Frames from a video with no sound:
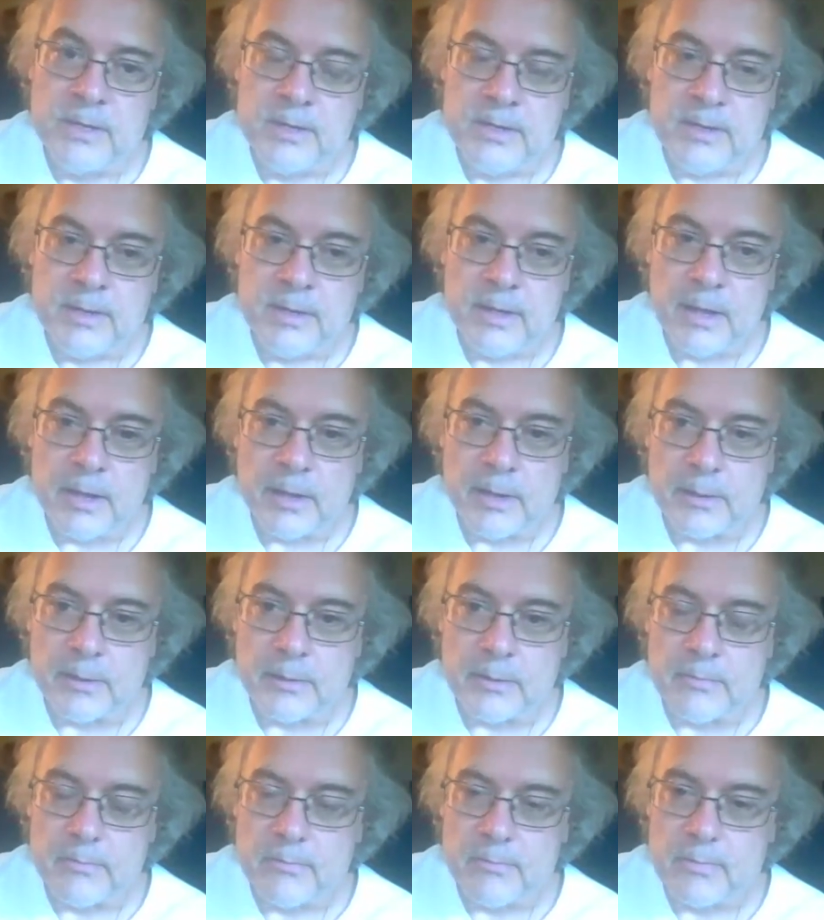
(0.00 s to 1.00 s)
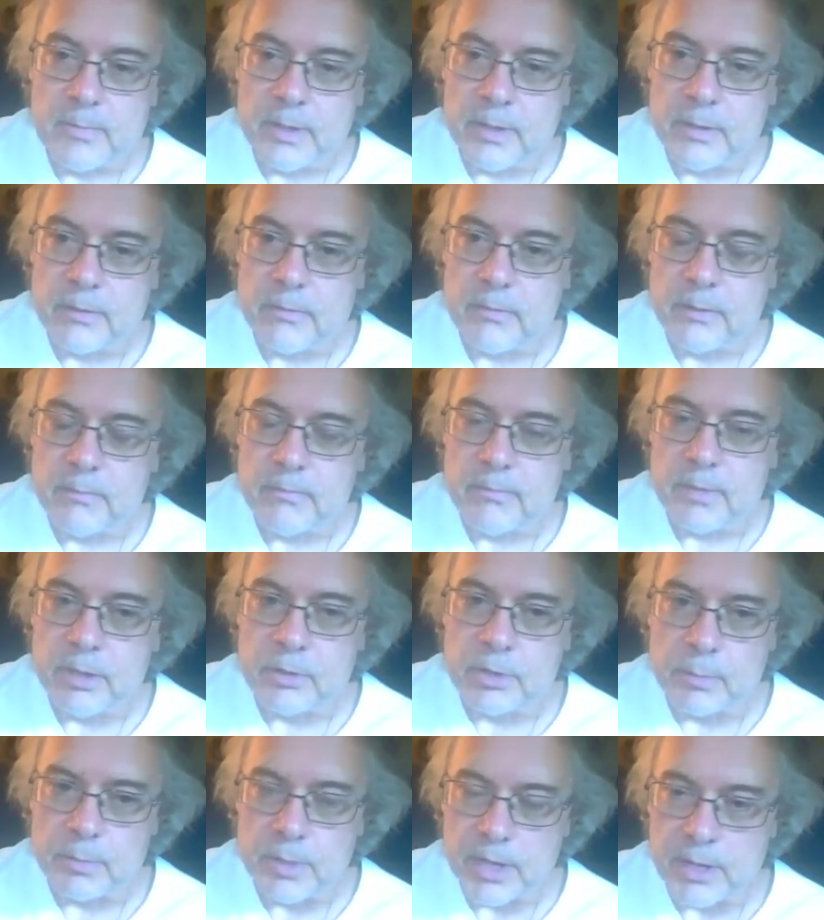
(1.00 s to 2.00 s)
And it, it ends up
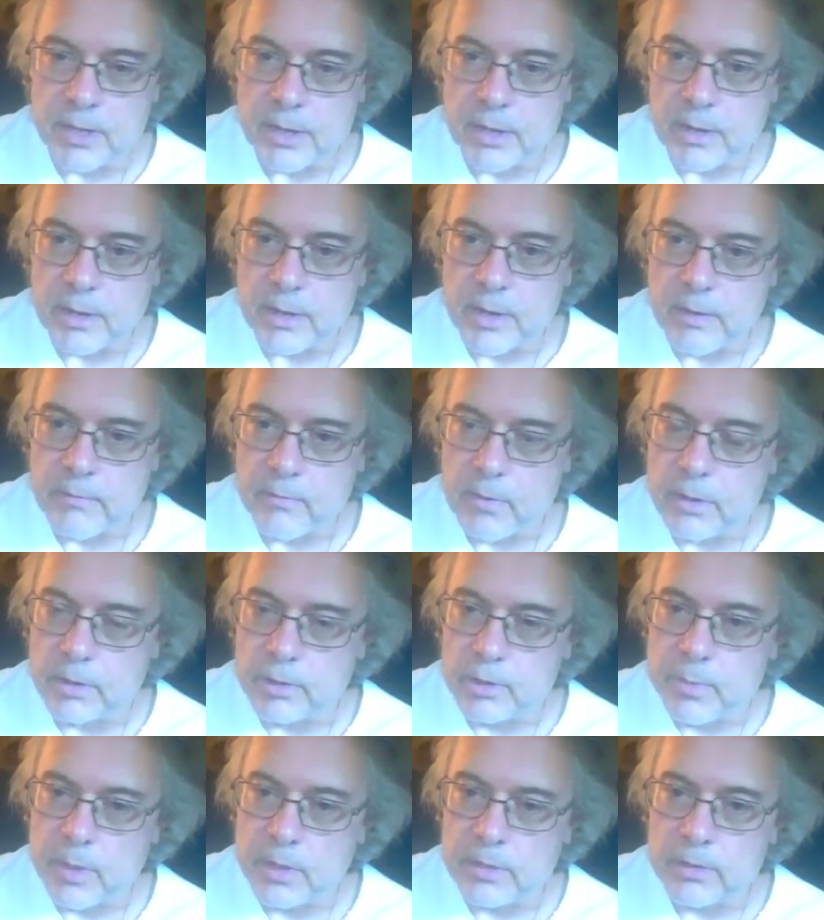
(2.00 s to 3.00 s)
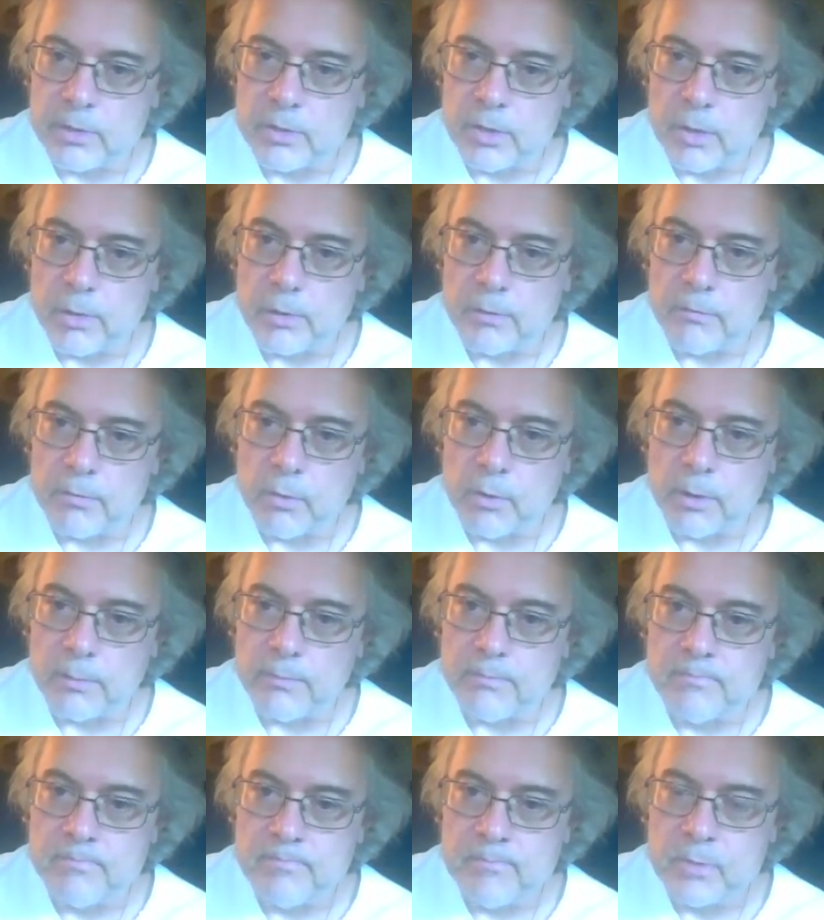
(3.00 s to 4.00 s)
taking a kind of unexpected turn for him.
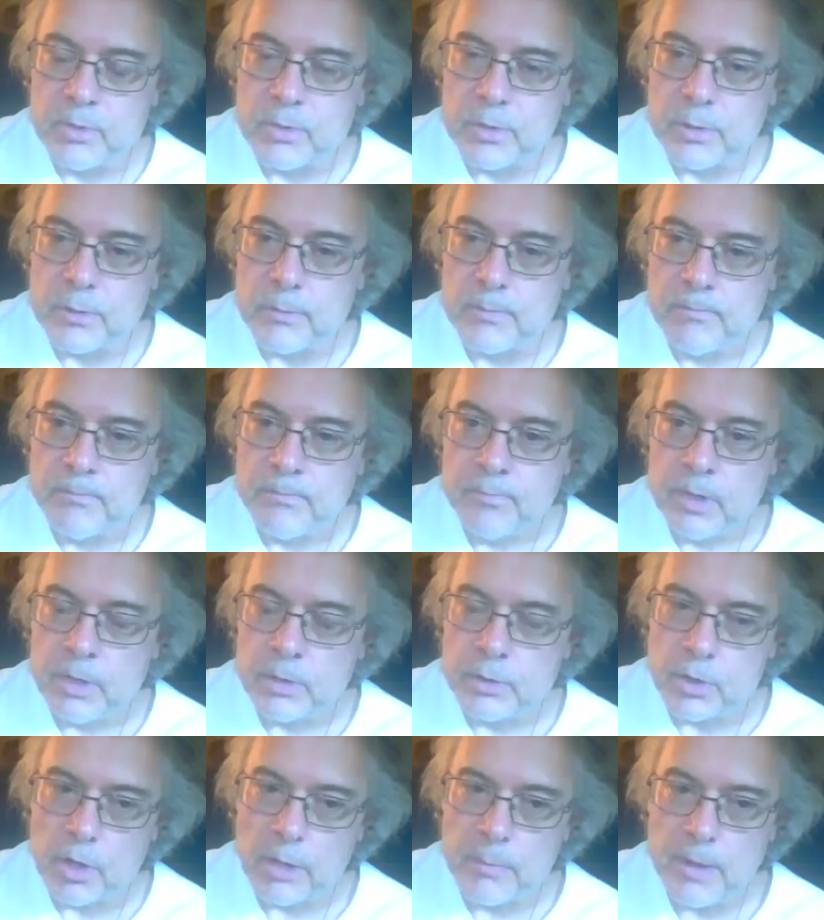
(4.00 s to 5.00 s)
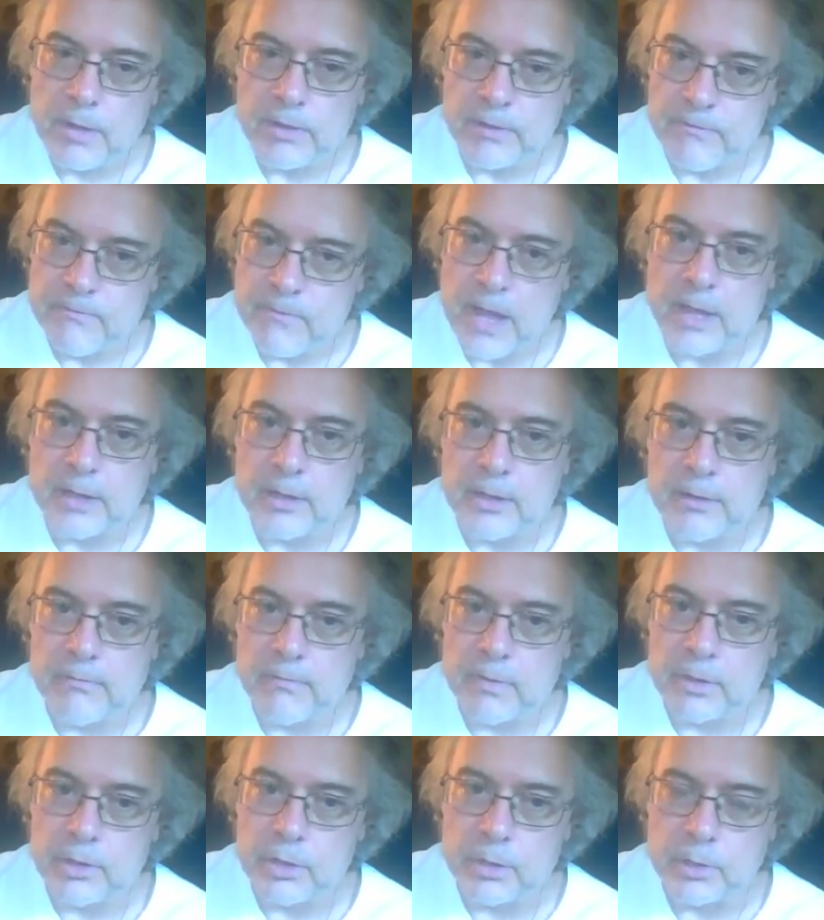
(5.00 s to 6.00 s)
So it's all about the fan
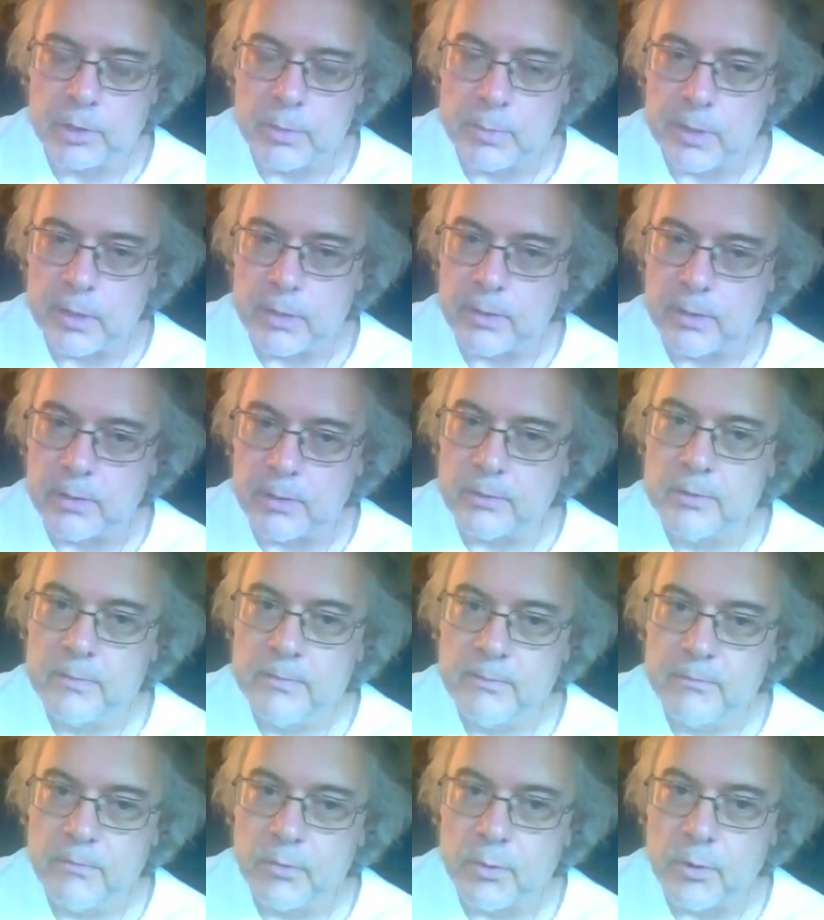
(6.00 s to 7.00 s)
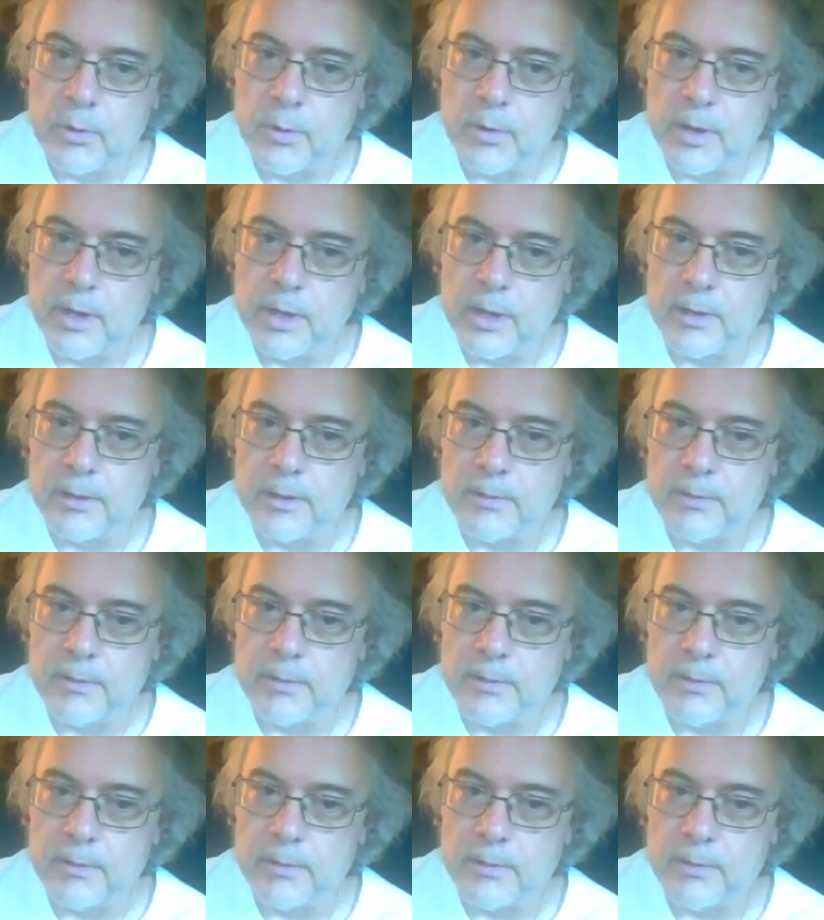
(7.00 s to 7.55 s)
convention experience for a